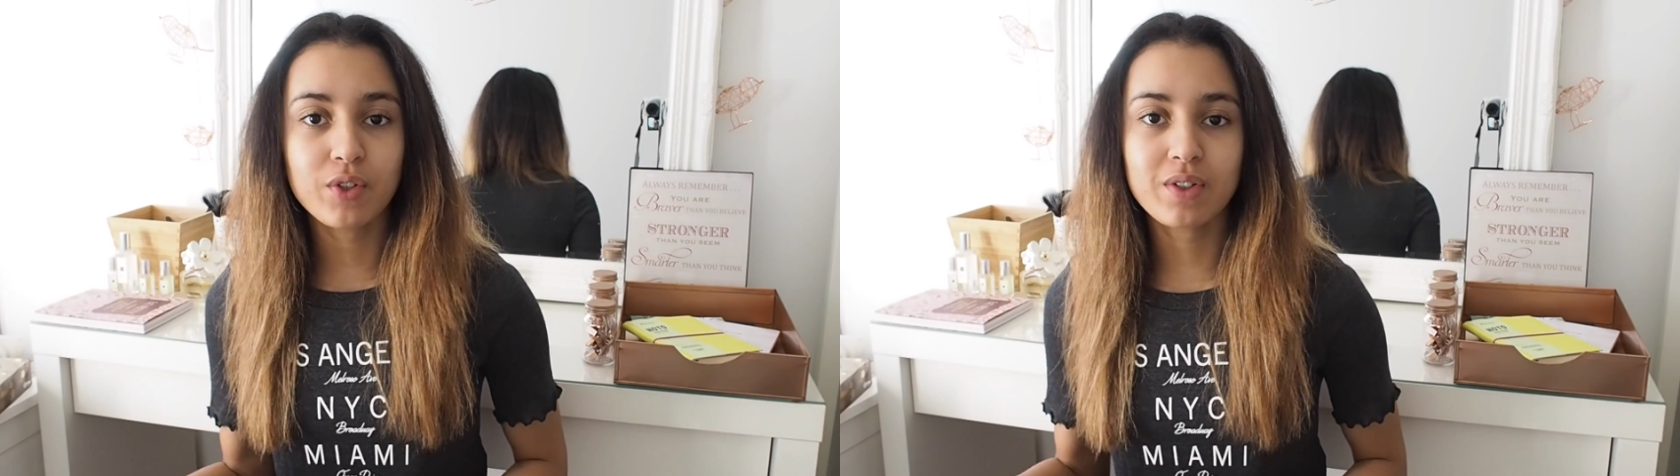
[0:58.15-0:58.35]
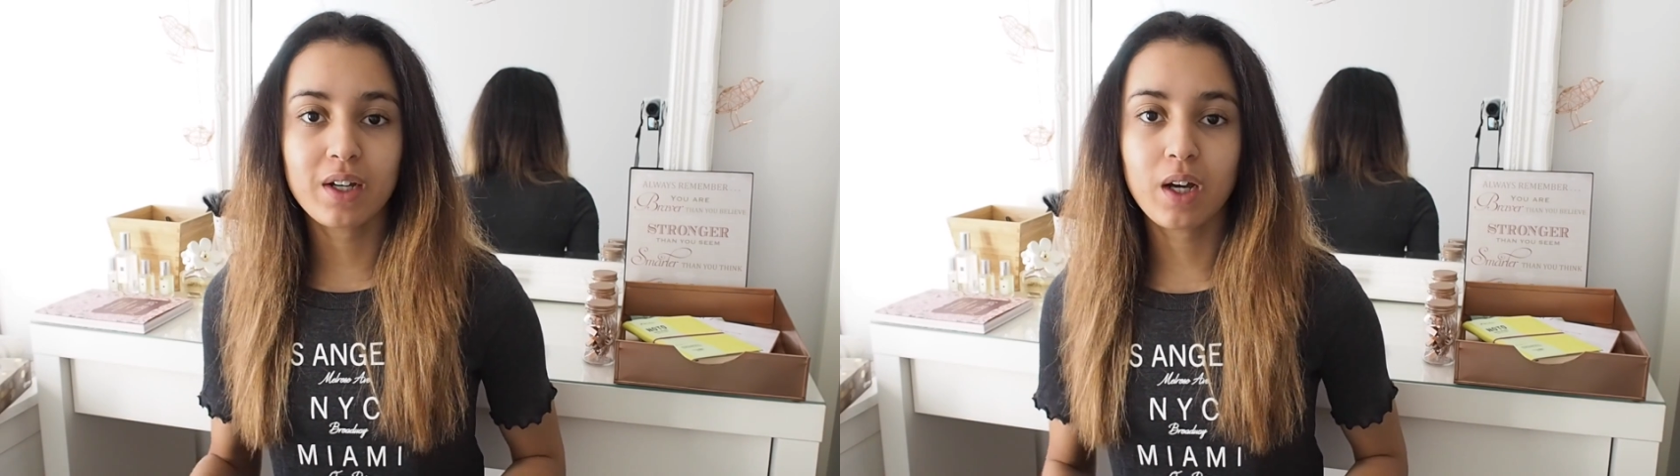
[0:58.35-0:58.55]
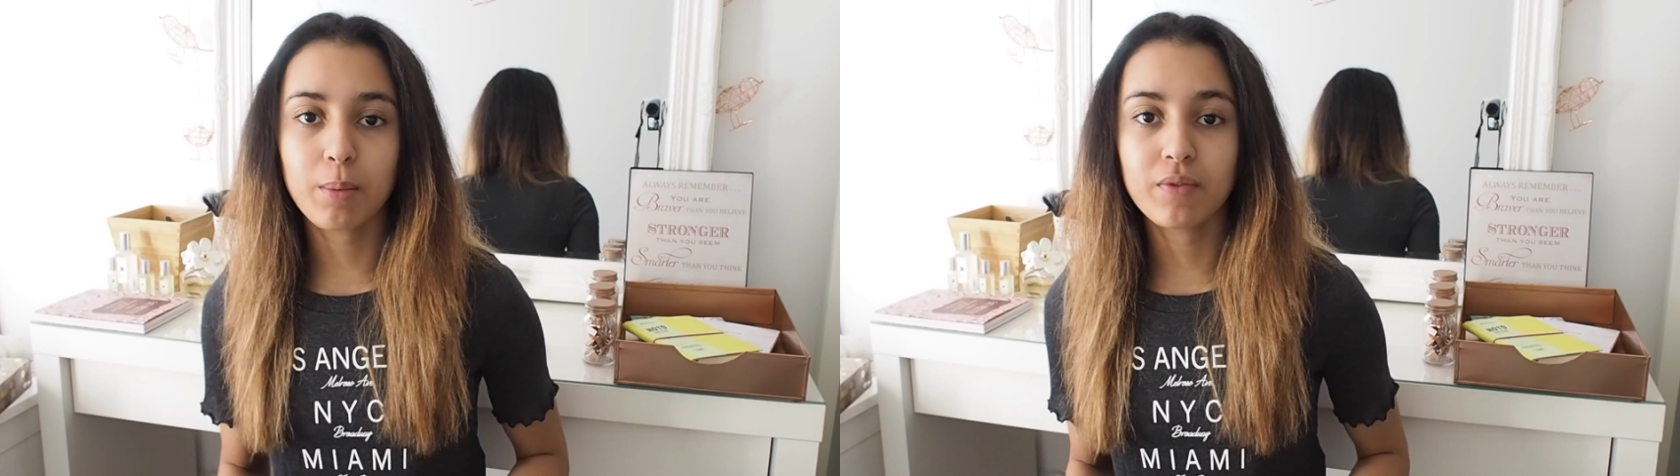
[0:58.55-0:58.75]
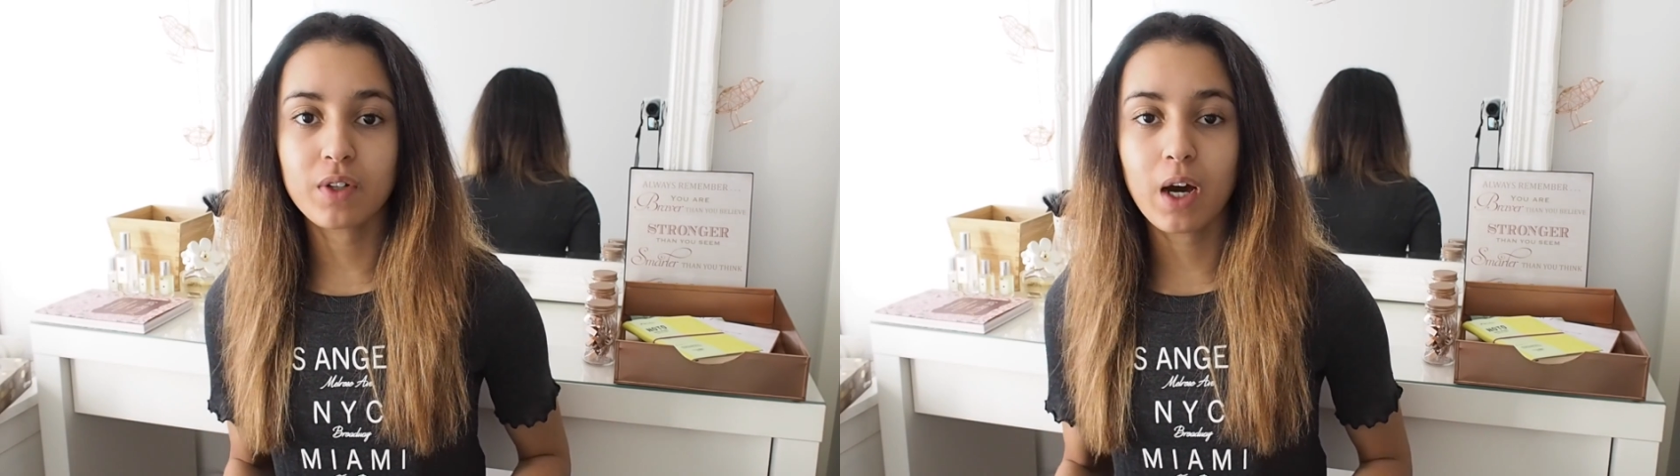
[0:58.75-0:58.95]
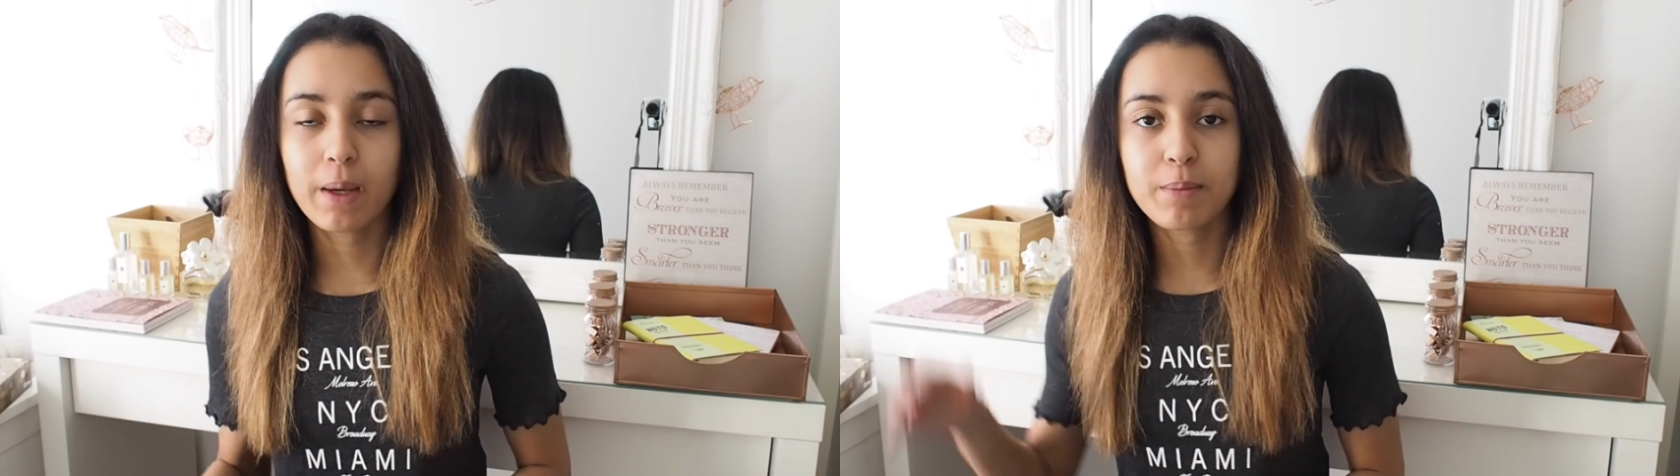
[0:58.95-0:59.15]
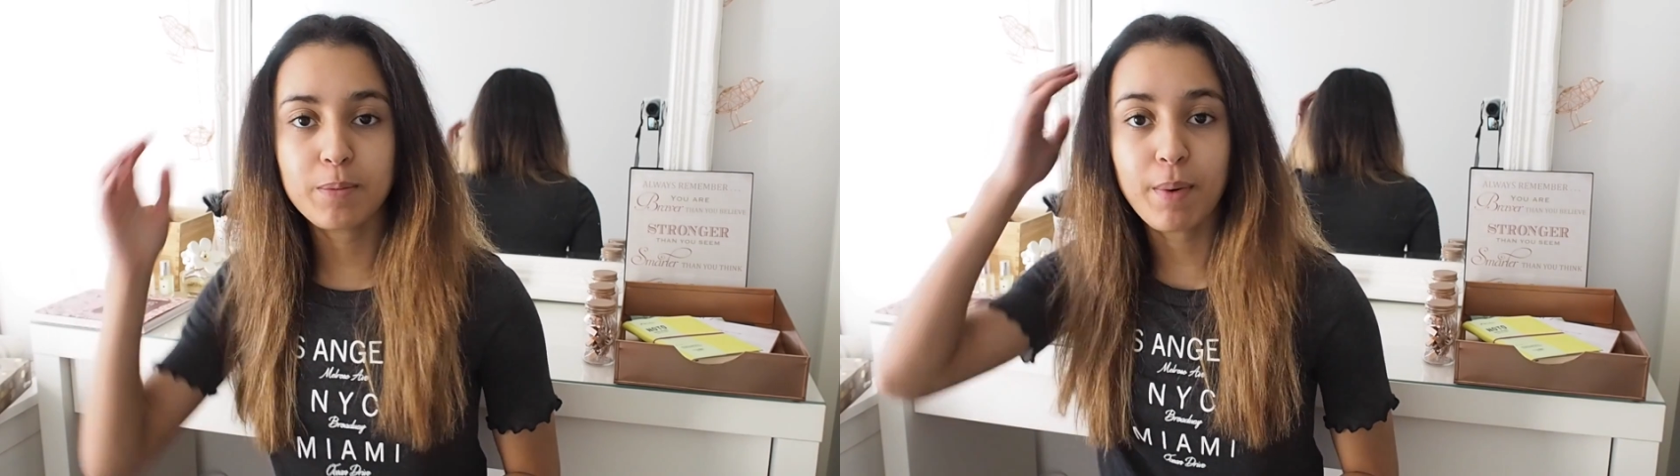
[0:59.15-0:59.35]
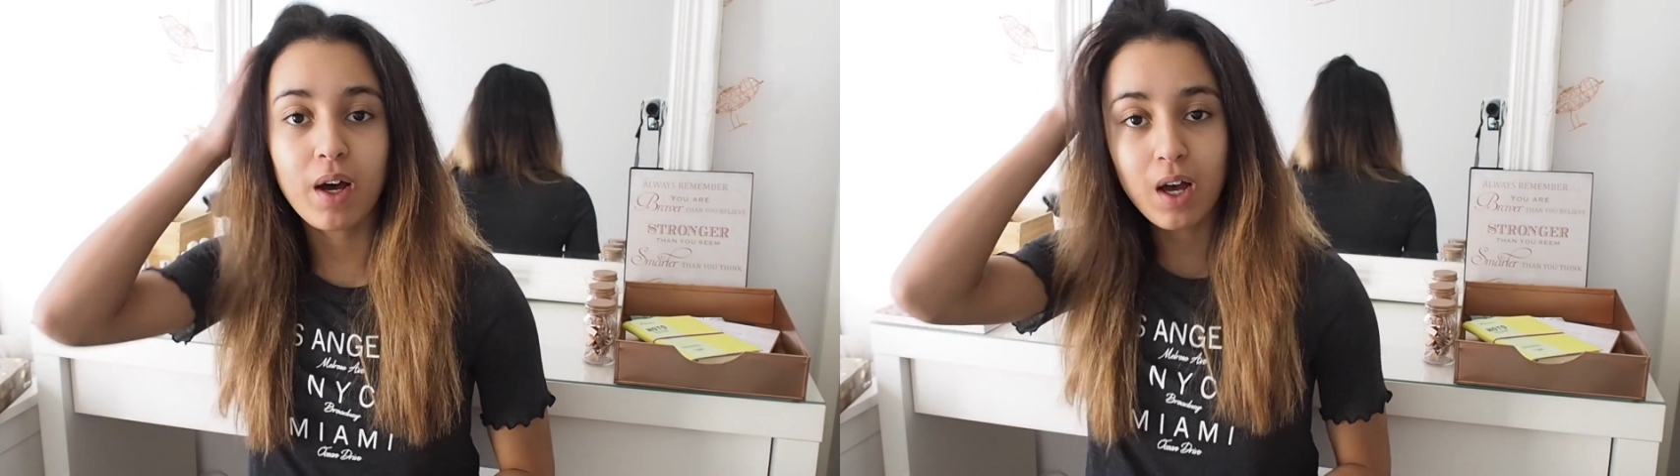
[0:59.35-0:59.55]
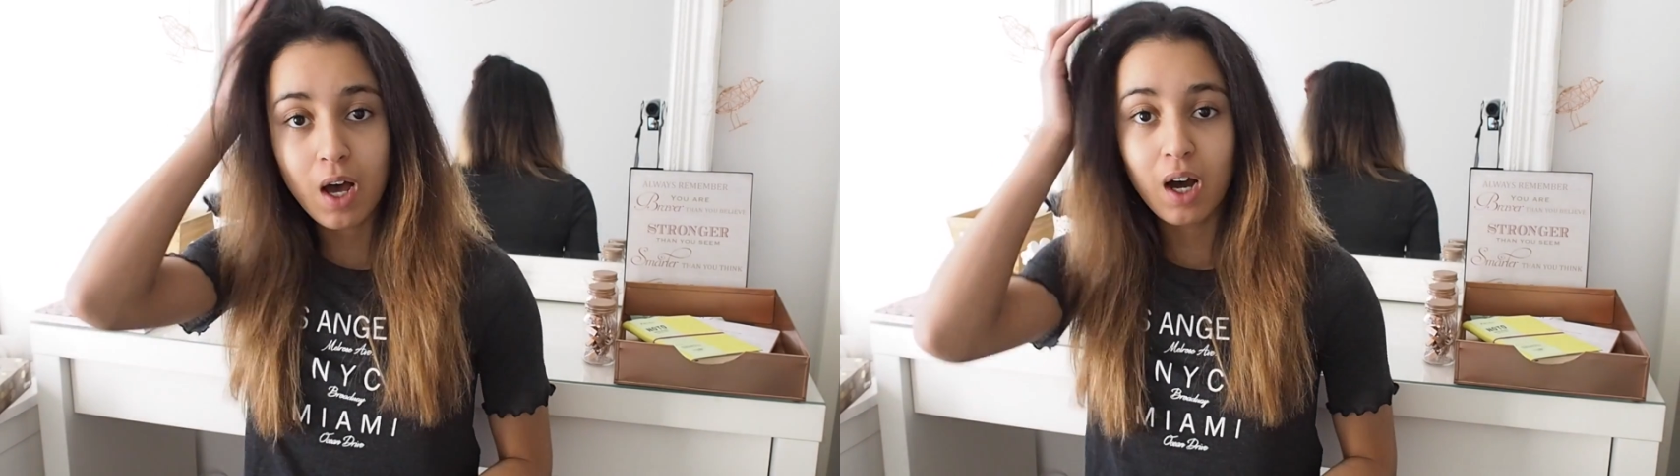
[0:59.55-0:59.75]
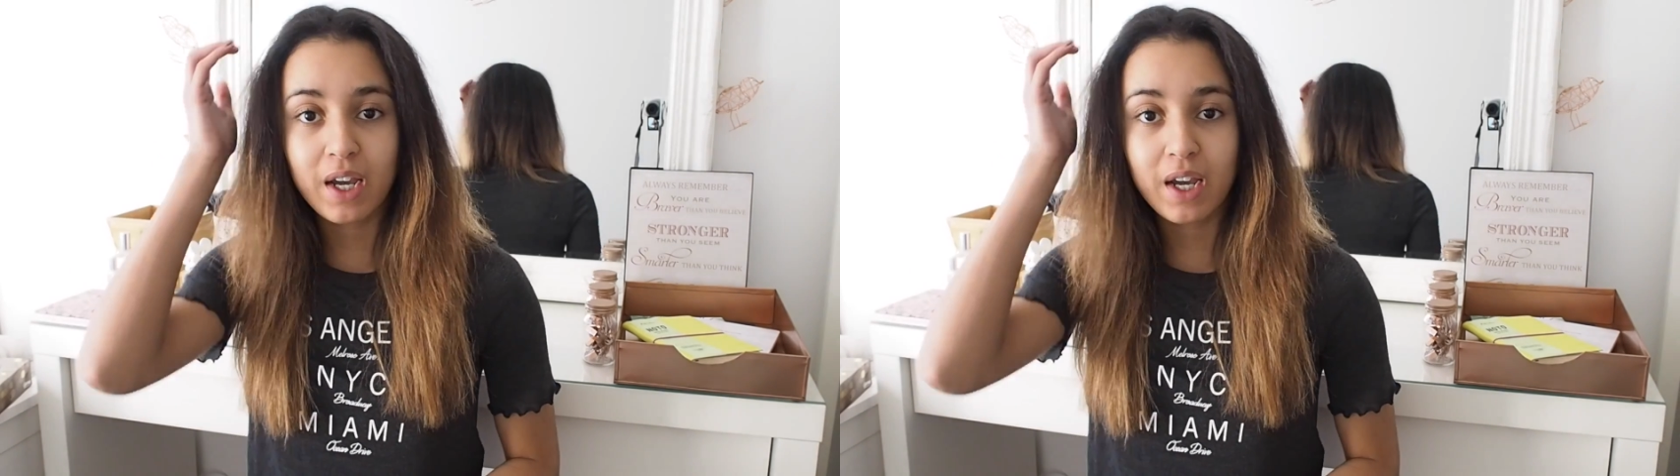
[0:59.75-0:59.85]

used it a couple of times, but I